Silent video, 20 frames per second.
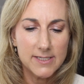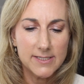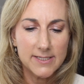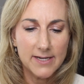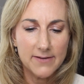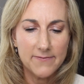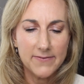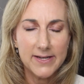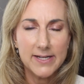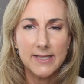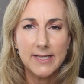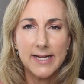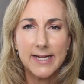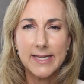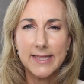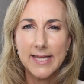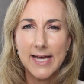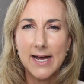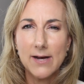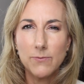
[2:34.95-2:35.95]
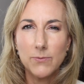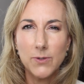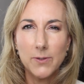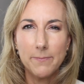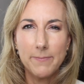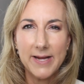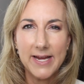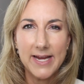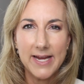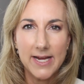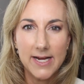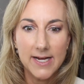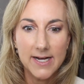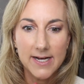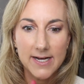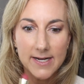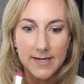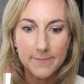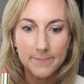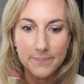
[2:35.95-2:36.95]
cause I feel like that will be,
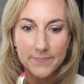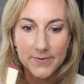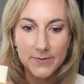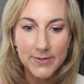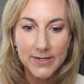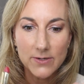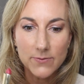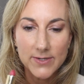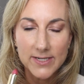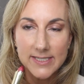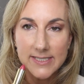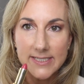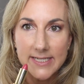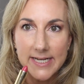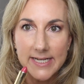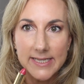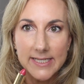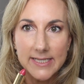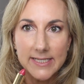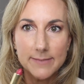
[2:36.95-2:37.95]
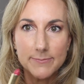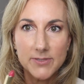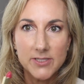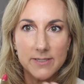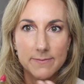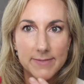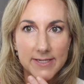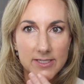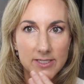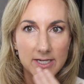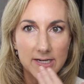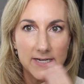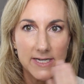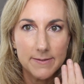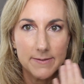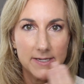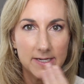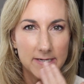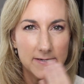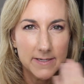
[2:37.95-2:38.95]
um, we don't wanna stain the lips too much.
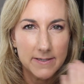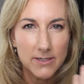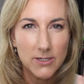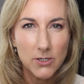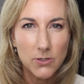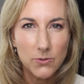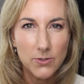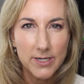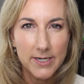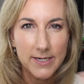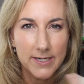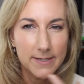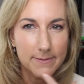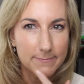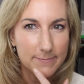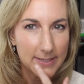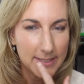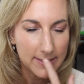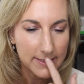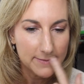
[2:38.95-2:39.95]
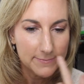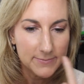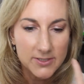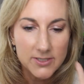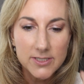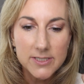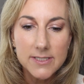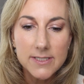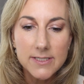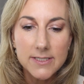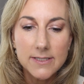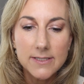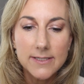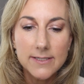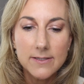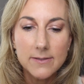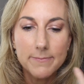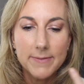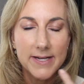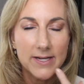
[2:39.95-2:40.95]
I kinda coated my lips just a
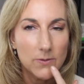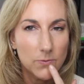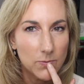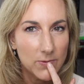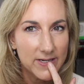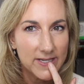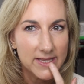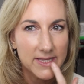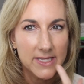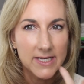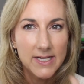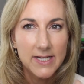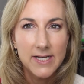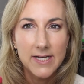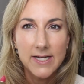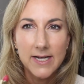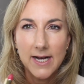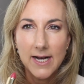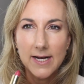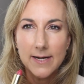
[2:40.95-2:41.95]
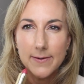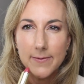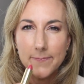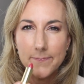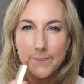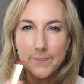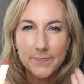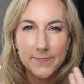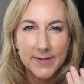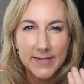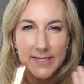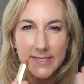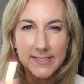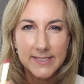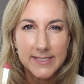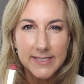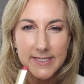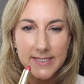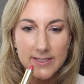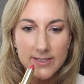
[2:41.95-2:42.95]
little bit with um,
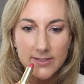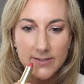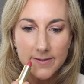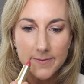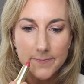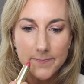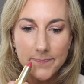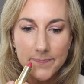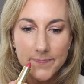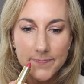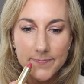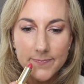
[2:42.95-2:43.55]
concealer